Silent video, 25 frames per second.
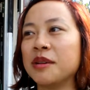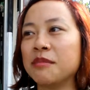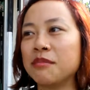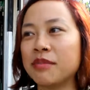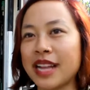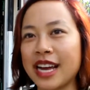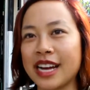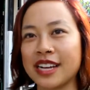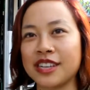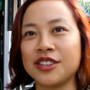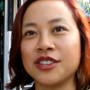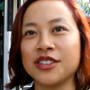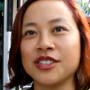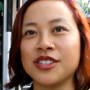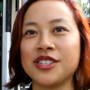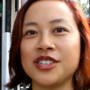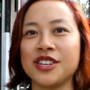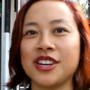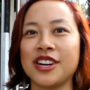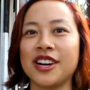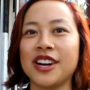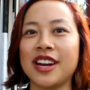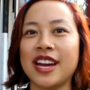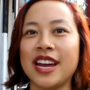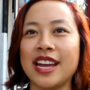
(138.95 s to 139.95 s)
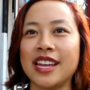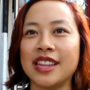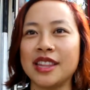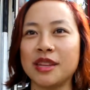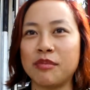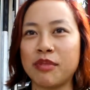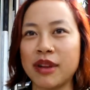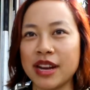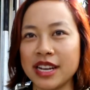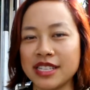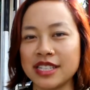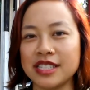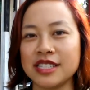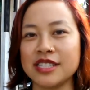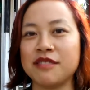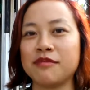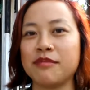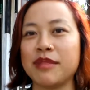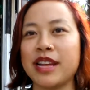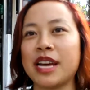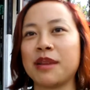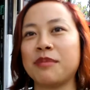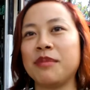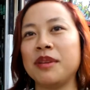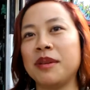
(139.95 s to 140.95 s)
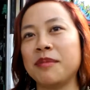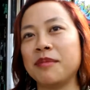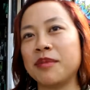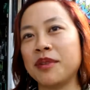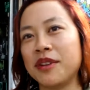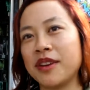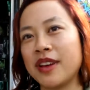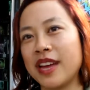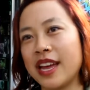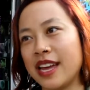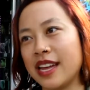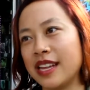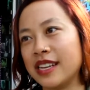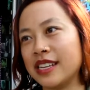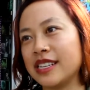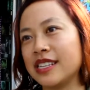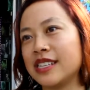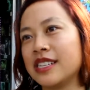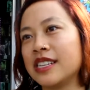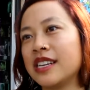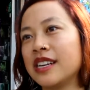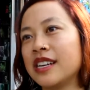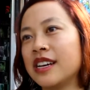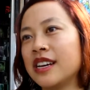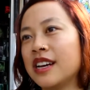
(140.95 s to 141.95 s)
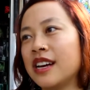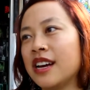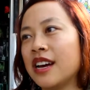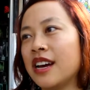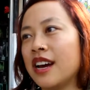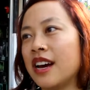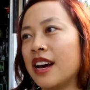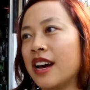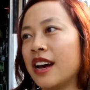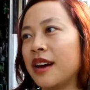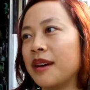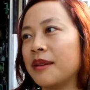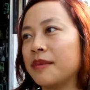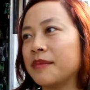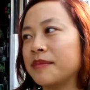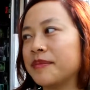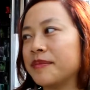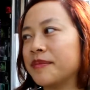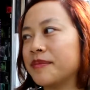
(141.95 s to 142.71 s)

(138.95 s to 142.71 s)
black culture and the presence of black people and um,